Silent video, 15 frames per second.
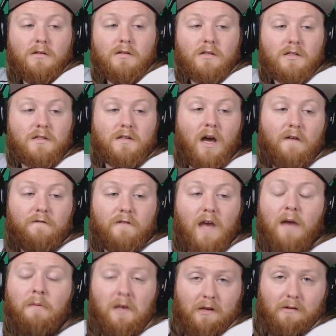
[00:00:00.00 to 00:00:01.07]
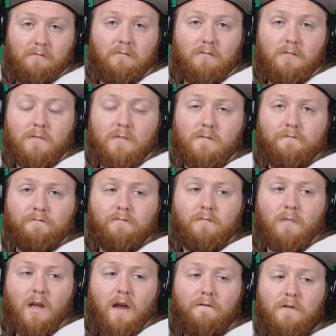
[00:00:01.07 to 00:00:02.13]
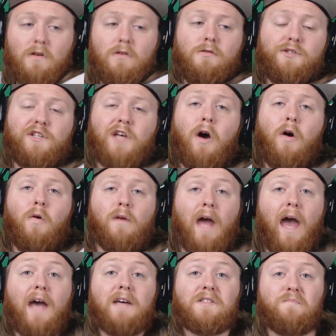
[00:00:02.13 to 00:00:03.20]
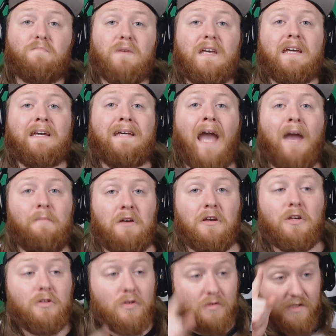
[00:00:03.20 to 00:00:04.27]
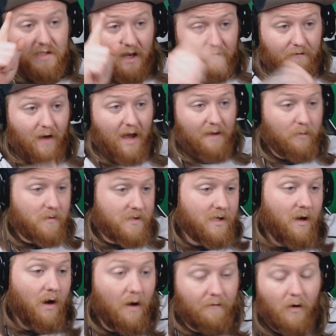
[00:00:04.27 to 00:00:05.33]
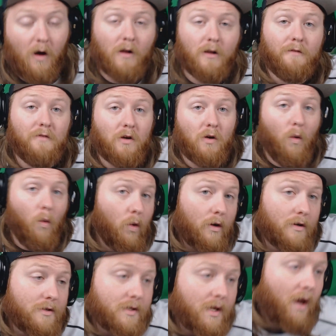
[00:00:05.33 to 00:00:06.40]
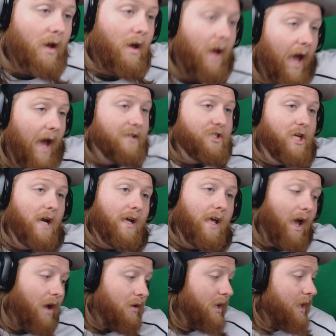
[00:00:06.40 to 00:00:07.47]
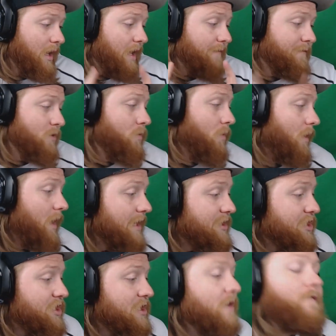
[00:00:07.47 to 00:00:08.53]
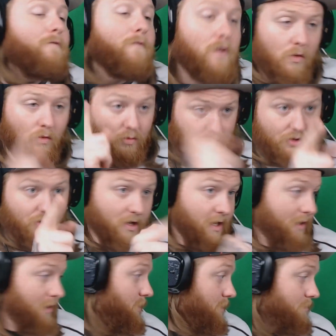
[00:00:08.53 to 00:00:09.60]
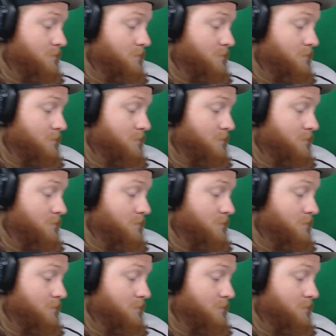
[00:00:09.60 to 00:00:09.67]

Scuf Gaming. If you use code SBGaming, you do save 5% off all of your orders at checkout. If you are a G Fuel drinker,